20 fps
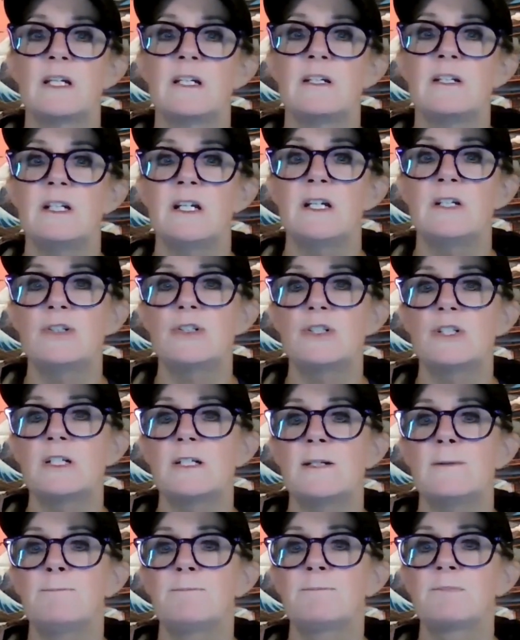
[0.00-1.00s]
with
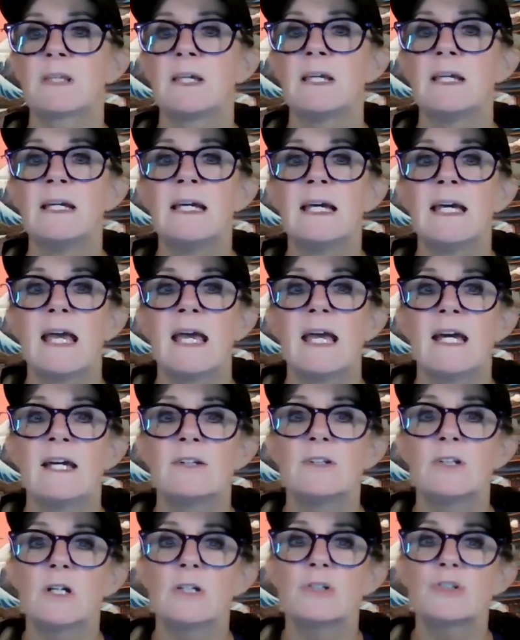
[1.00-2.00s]
ADHD,
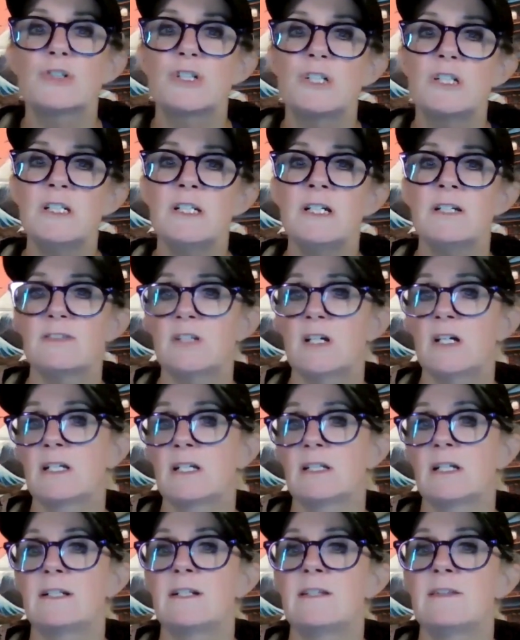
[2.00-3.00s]
and she has
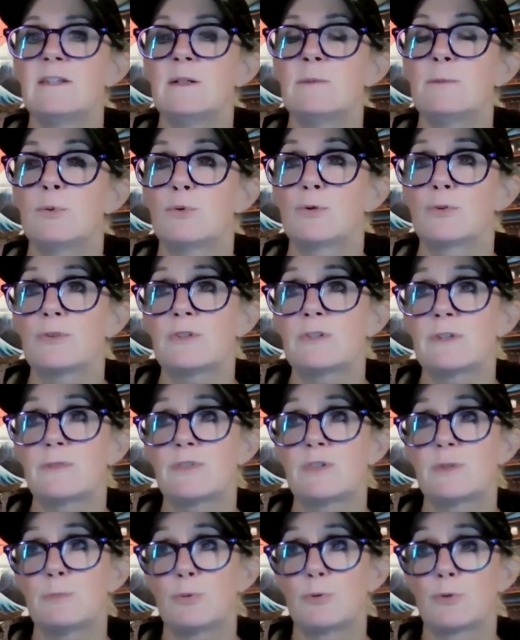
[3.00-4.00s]
highlighted the importance of
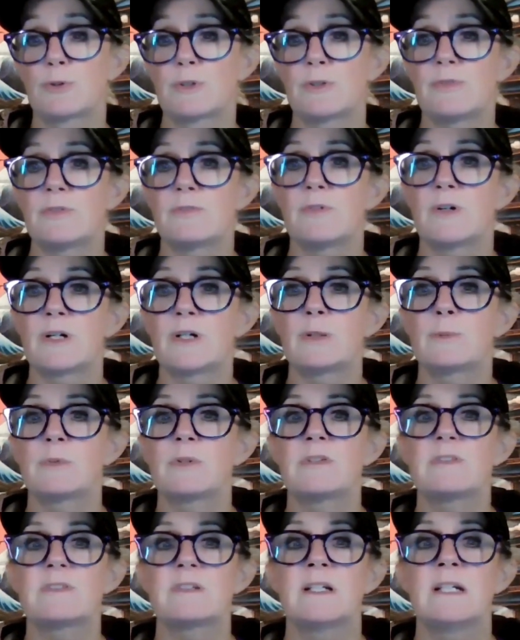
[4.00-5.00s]
supportive
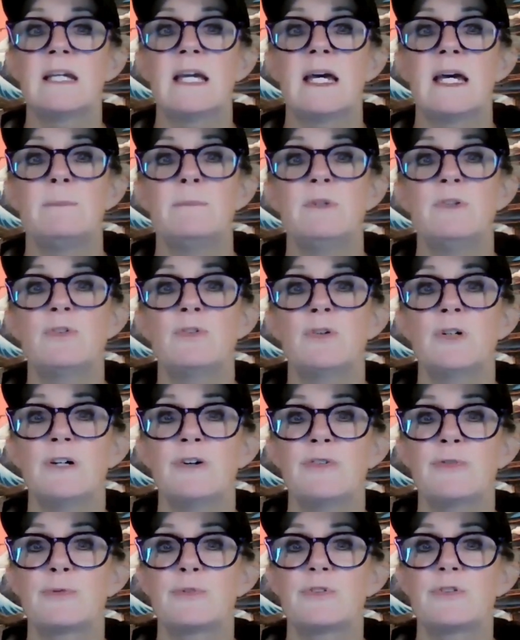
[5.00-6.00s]
environments and mental
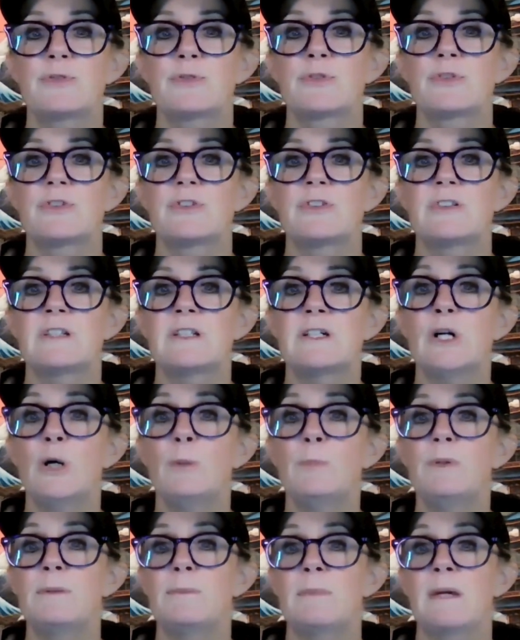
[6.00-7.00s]
health resources in
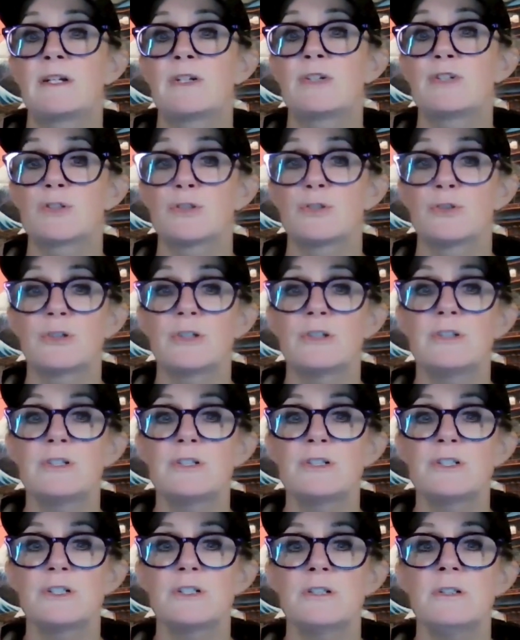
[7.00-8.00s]
helping manage her
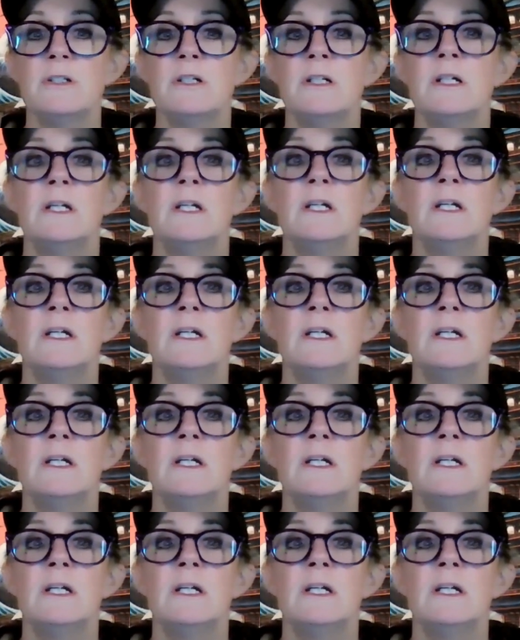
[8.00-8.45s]
condition.